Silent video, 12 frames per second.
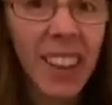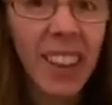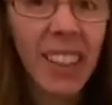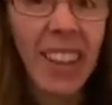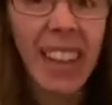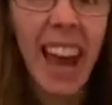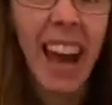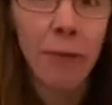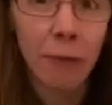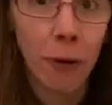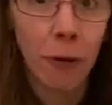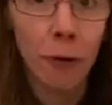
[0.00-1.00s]
The cat
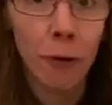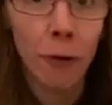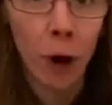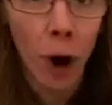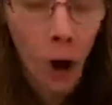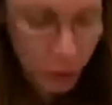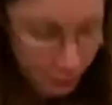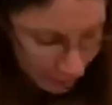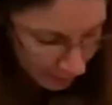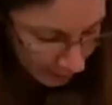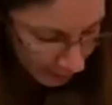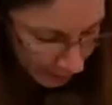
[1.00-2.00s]
from
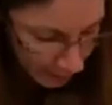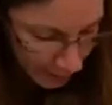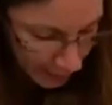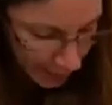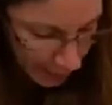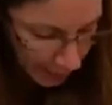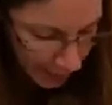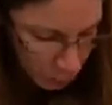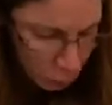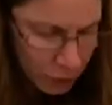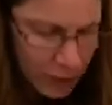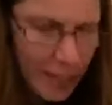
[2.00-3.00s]
France likes to
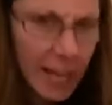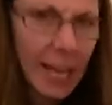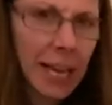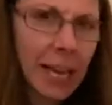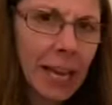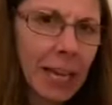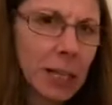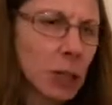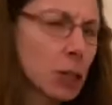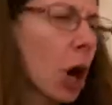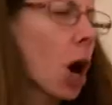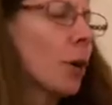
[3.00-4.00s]
sing and
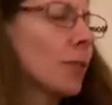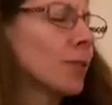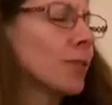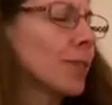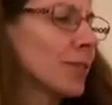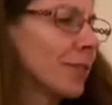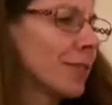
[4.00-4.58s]
dance.